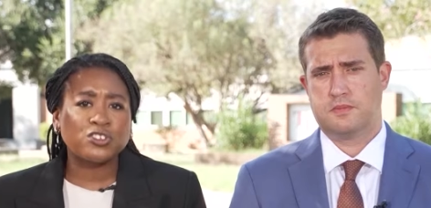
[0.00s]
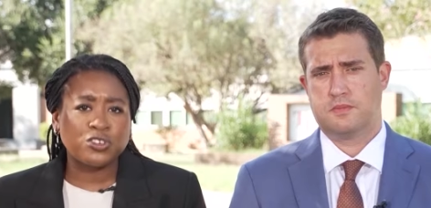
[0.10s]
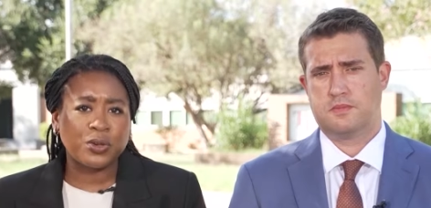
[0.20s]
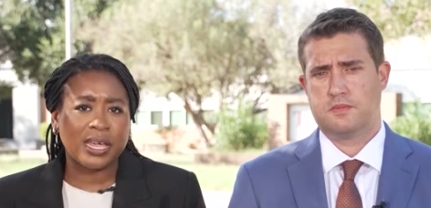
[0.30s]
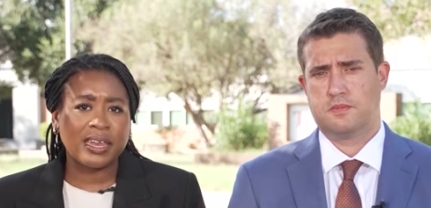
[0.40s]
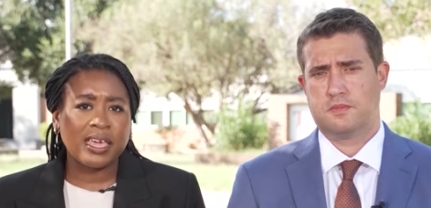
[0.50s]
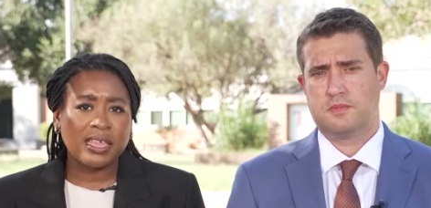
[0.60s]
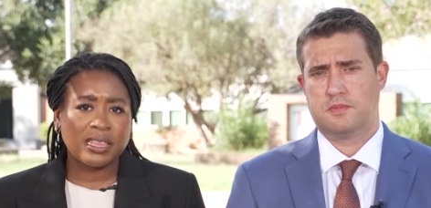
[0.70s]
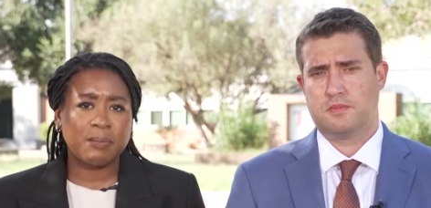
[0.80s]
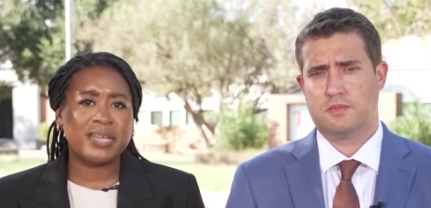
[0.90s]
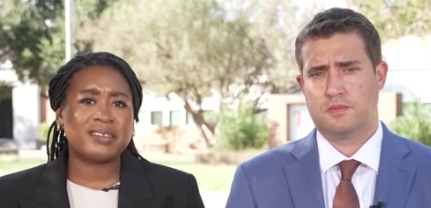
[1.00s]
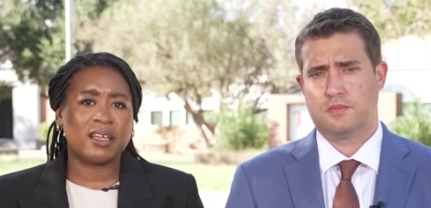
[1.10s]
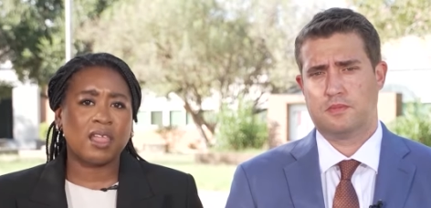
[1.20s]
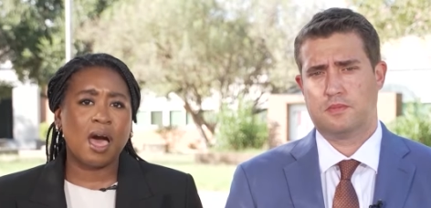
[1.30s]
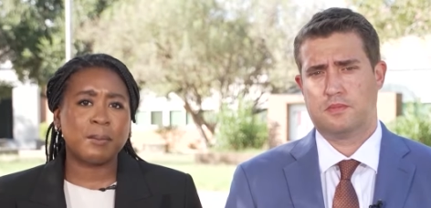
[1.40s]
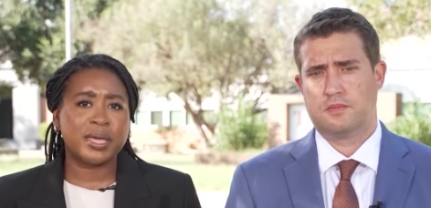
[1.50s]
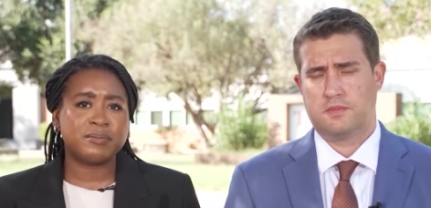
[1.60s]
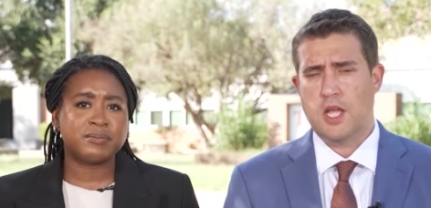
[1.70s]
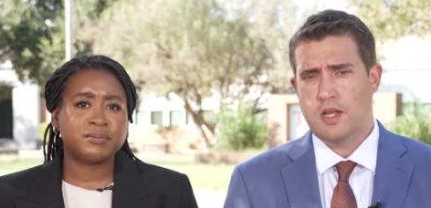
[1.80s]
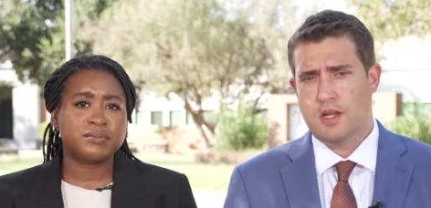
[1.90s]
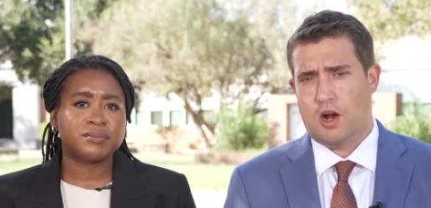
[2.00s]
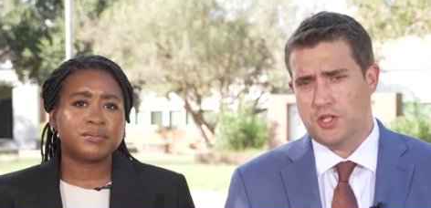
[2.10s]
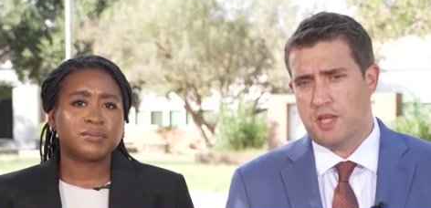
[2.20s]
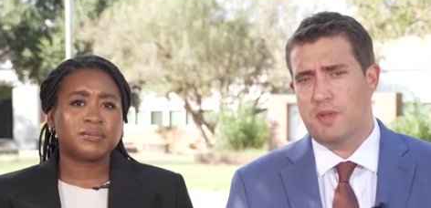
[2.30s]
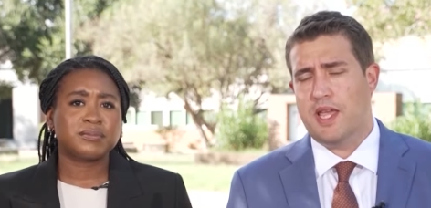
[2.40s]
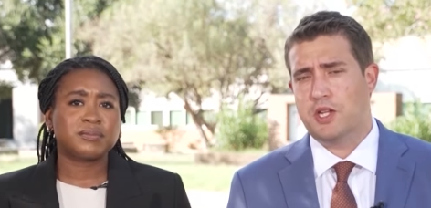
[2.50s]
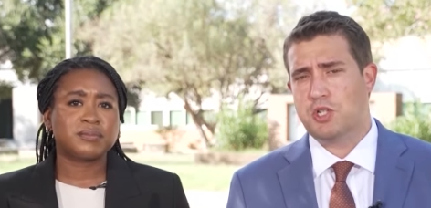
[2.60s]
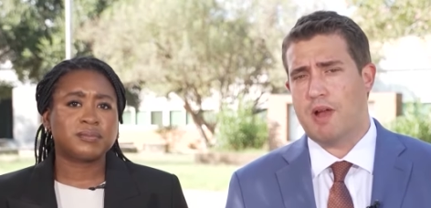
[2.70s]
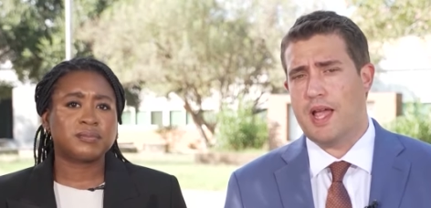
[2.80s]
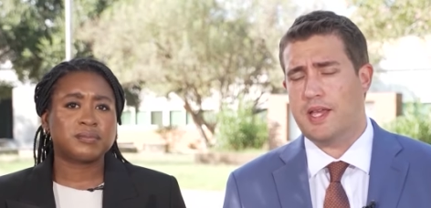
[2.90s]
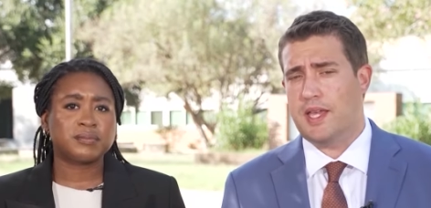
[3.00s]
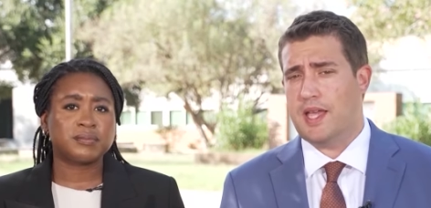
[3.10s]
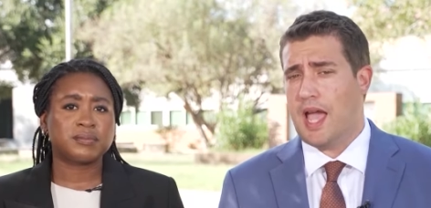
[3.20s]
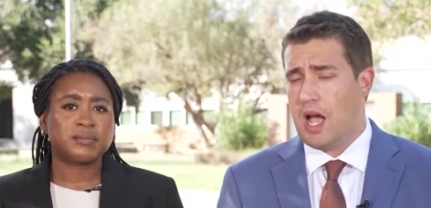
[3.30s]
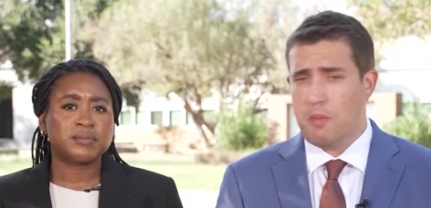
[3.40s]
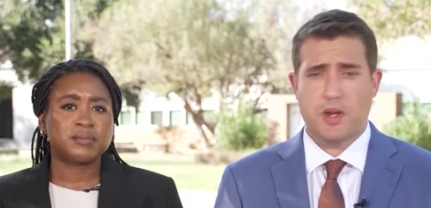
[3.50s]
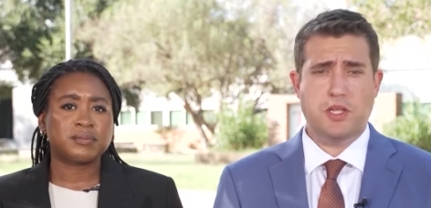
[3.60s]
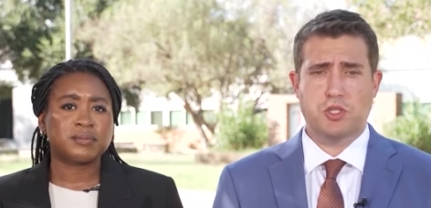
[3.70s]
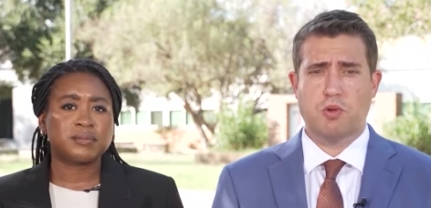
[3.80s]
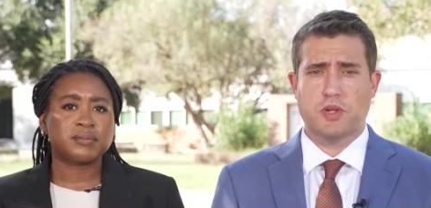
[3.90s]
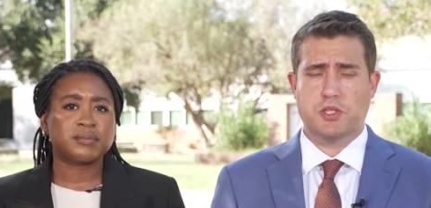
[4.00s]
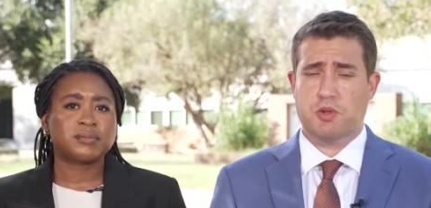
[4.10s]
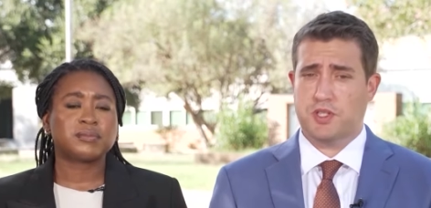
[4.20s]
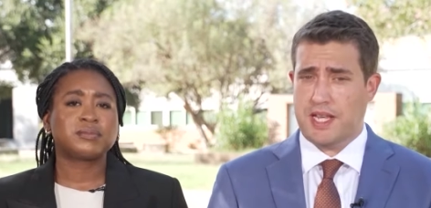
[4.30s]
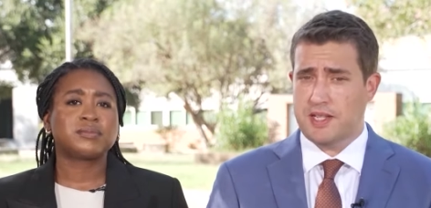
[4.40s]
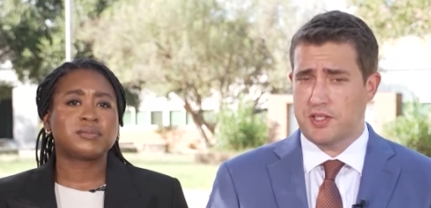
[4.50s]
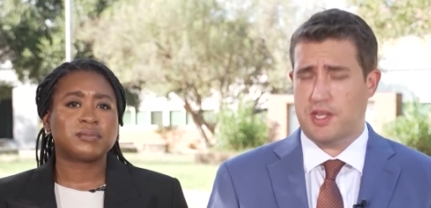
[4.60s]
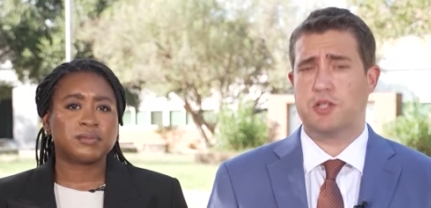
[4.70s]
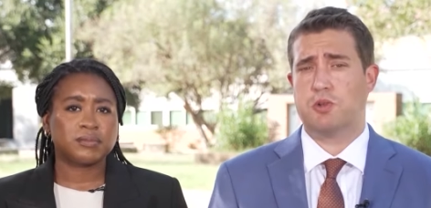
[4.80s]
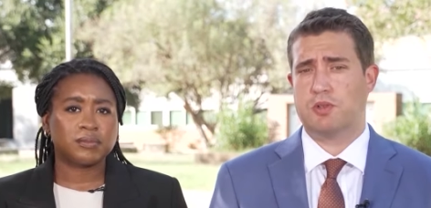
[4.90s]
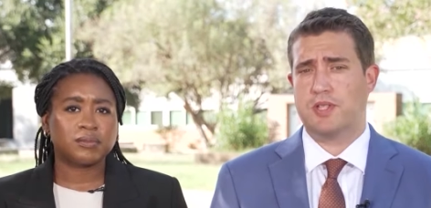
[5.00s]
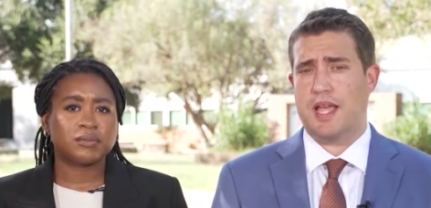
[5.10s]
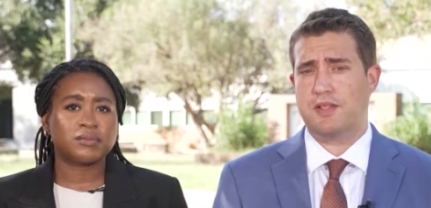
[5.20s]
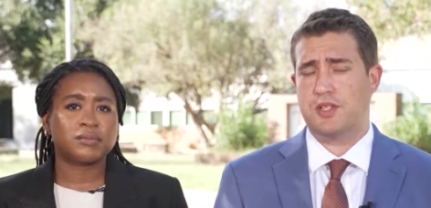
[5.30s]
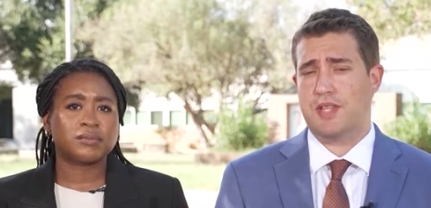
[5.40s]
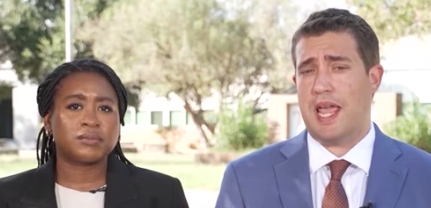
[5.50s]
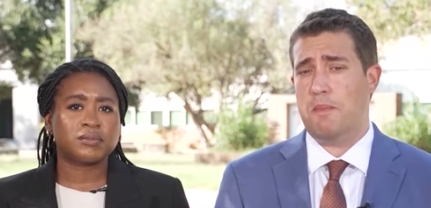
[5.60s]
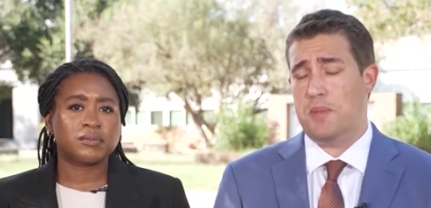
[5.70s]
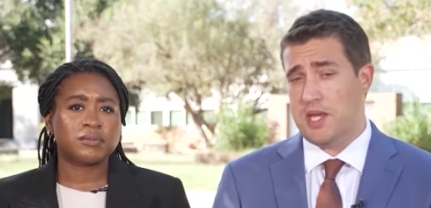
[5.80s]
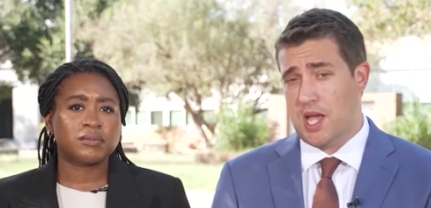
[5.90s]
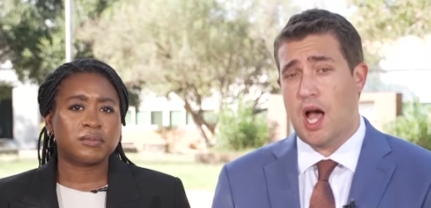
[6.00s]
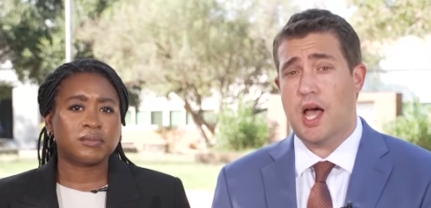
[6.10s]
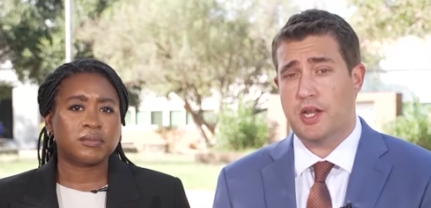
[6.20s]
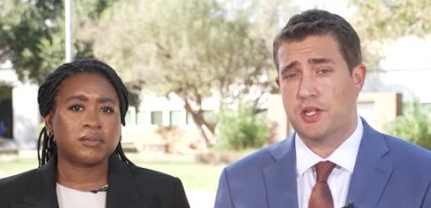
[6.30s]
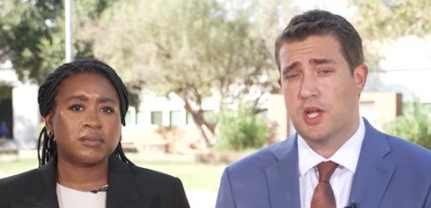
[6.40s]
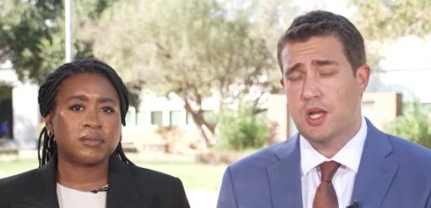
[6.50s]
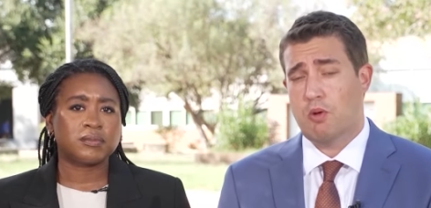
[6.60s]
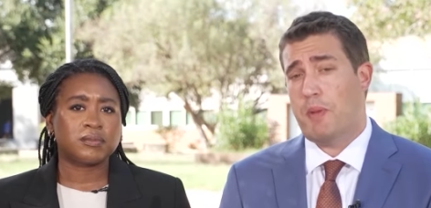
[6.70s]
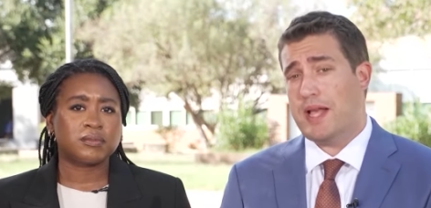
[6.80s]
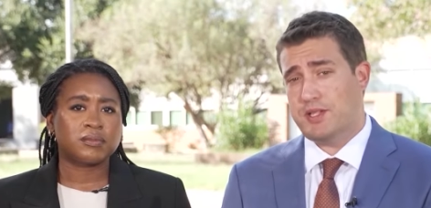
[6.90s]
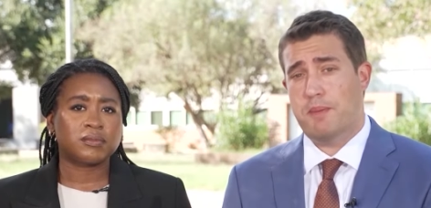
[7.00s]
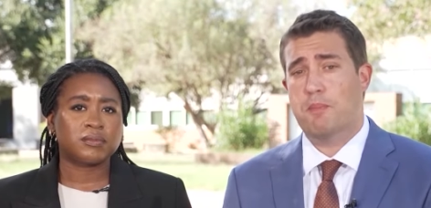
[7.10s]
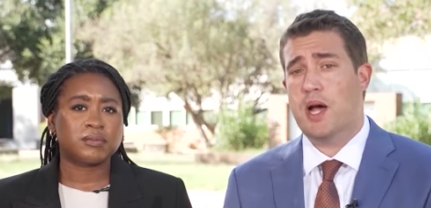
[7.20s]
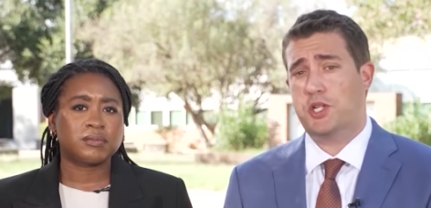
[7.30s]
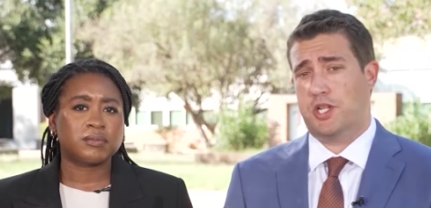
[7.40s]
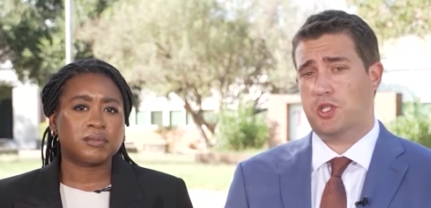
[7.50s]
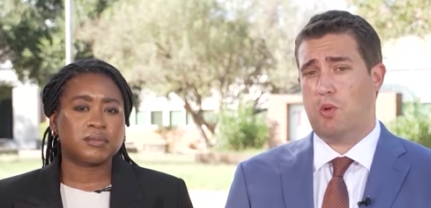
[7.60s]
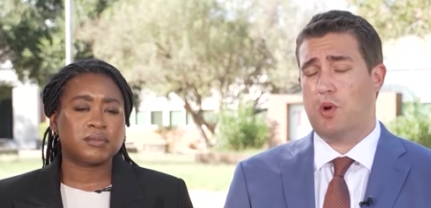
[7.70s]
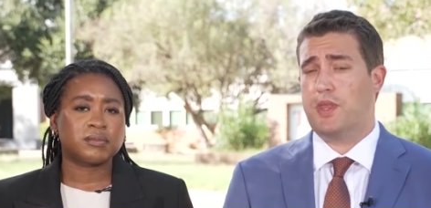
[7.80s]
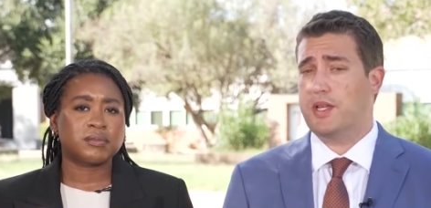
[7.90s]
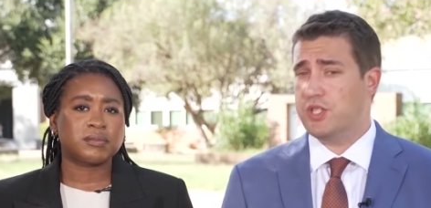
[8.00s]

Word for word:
Speaker 1: student, the basic allotment.
Speaker 2: Our team began tracking how many school districts in Central Texas and beyond were passing budgets where they